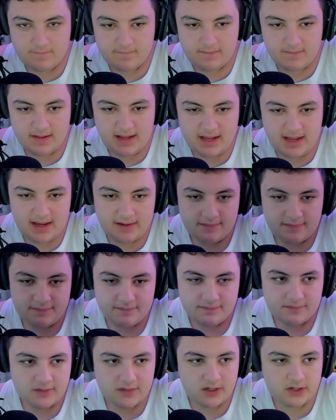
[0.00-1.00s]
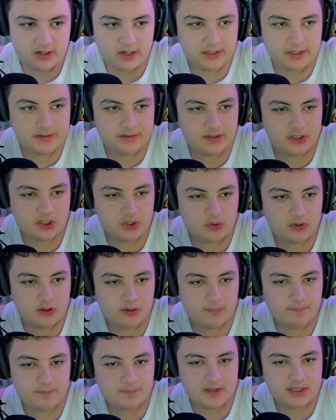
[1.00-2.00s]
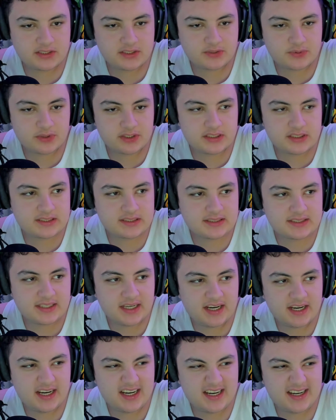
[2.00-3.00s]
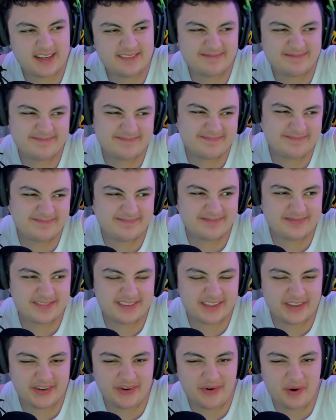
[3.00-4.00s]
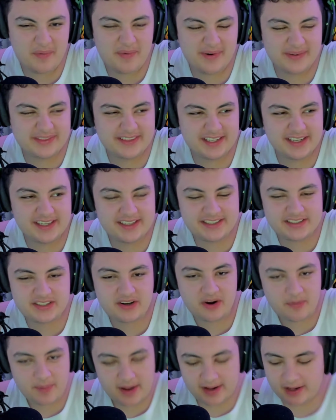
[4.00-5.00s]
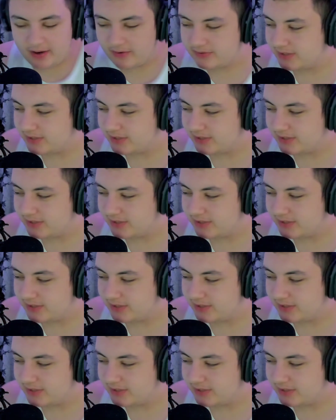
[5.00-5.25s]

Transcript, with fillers: Ah, all right. You know what? It is what it is. Uh. Don't know about Dillon. He's gonna back out